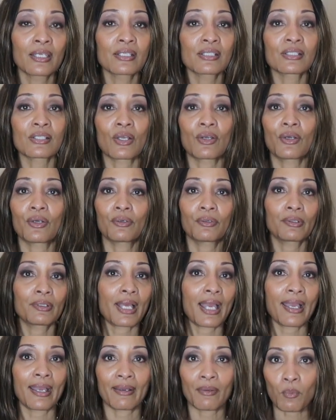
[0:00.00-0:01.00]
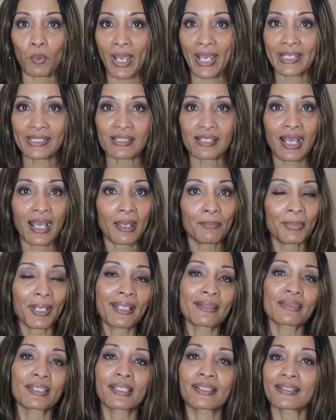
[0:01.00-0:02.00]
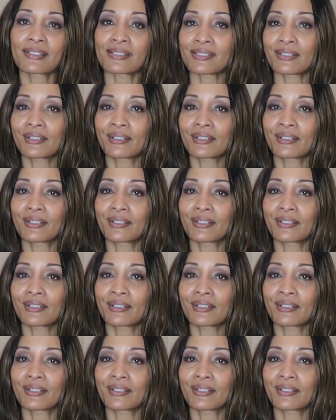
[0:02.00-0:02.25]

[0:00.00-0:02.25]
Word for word: So a white top I think is